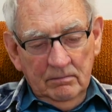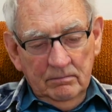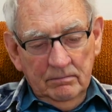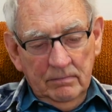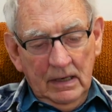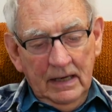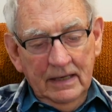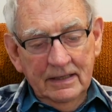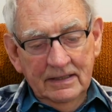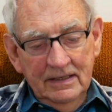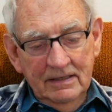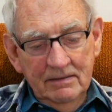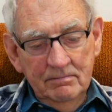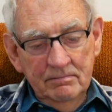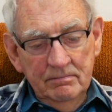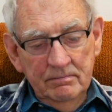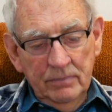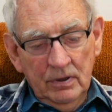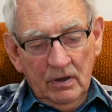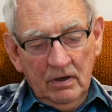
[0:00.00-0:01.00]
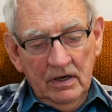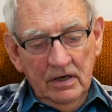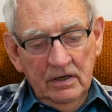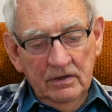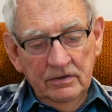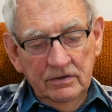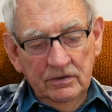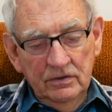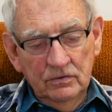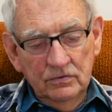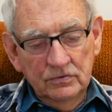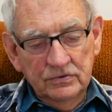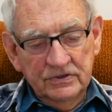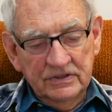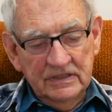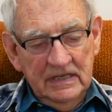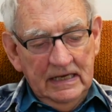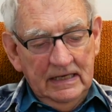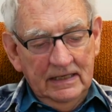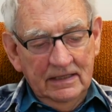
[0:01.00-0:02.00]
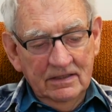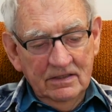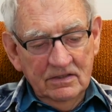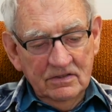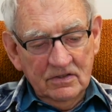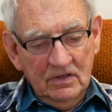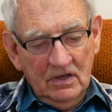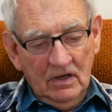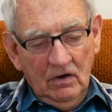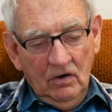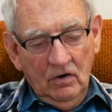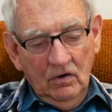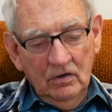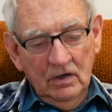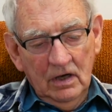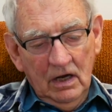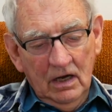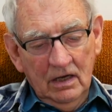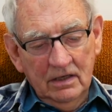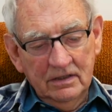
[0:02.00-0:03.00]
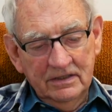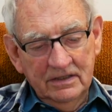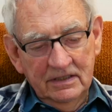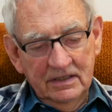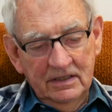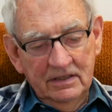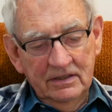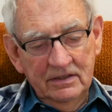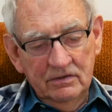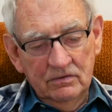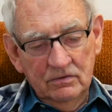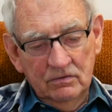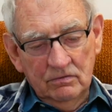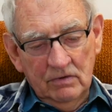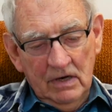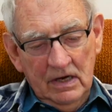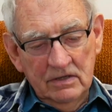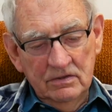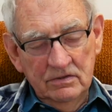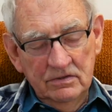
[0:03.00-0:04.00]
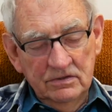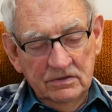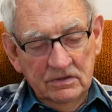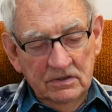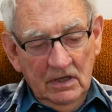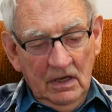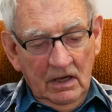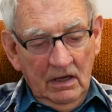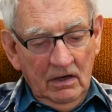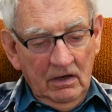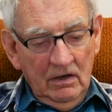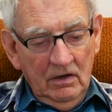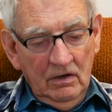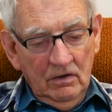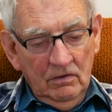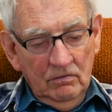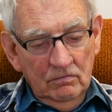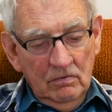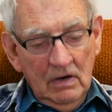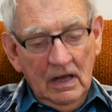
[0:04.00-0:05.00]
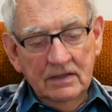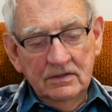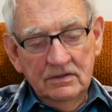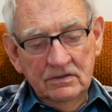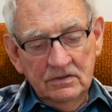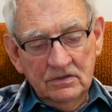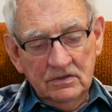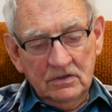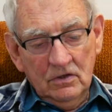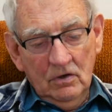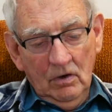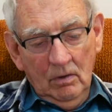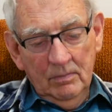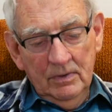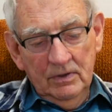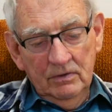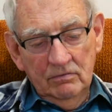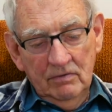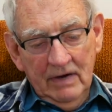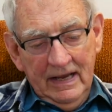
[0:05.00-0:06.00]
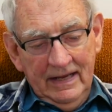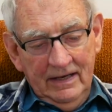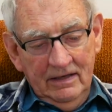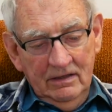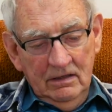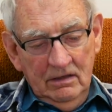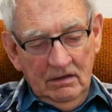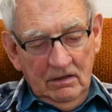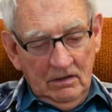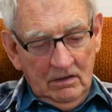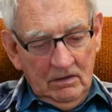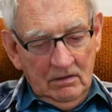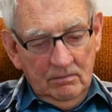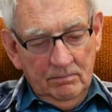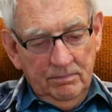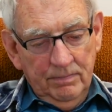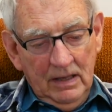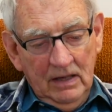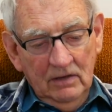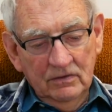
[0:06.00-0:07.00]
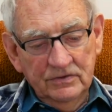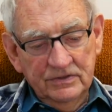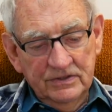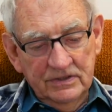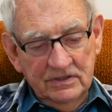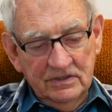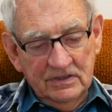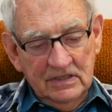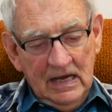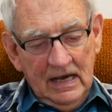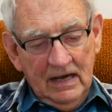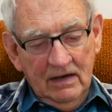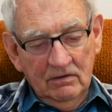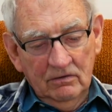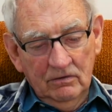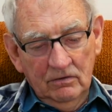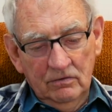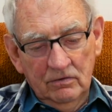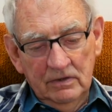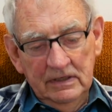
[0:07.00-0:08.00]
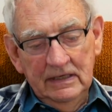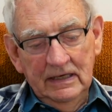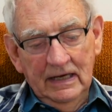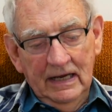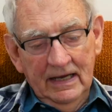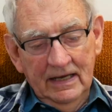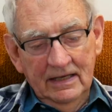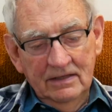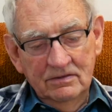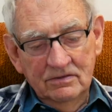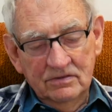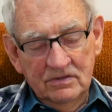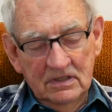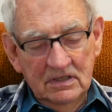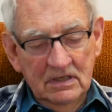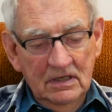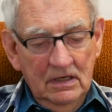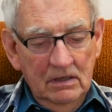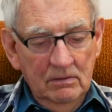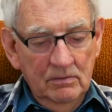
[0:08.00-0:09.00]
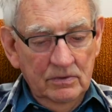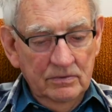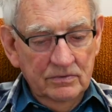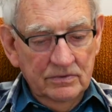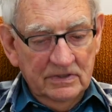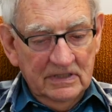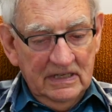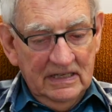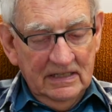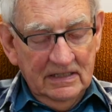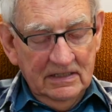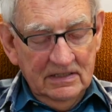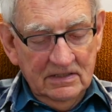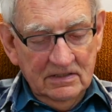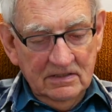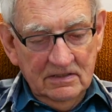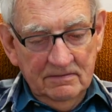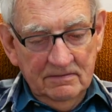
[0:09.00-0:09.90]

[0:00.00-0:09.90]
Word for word: By dim baronial scenes along arterial roads runs common red and pulses down green lanes in limousines.